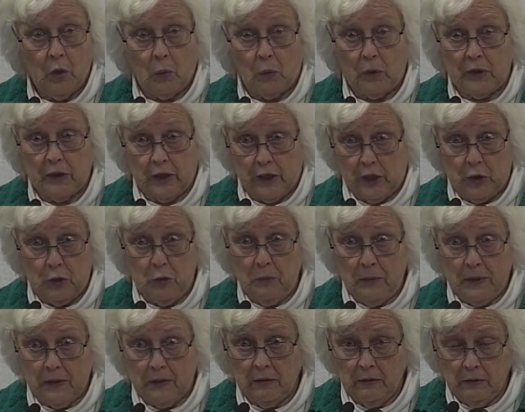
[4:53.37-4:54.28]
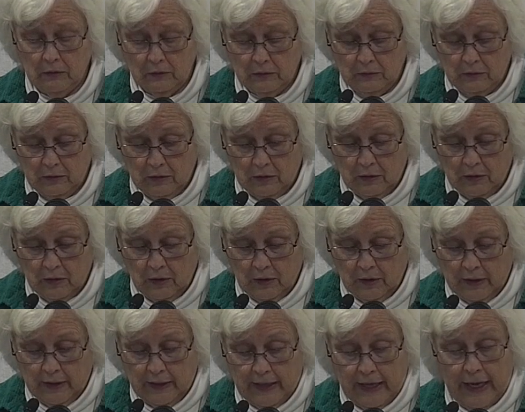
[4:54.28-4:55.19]
with a human.
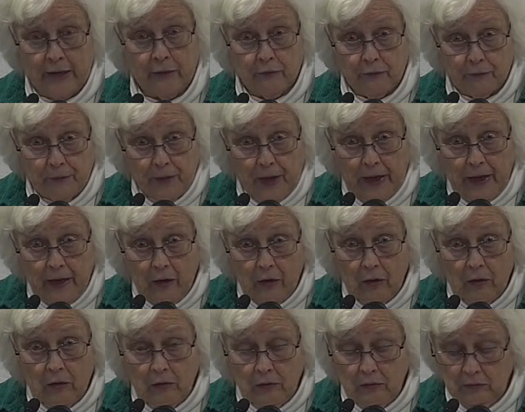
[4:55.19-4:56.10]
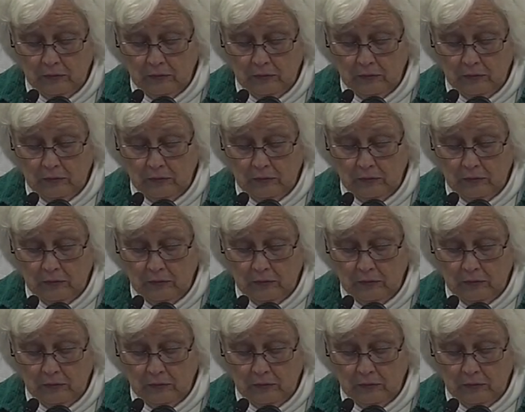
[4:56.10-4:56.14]
And fire.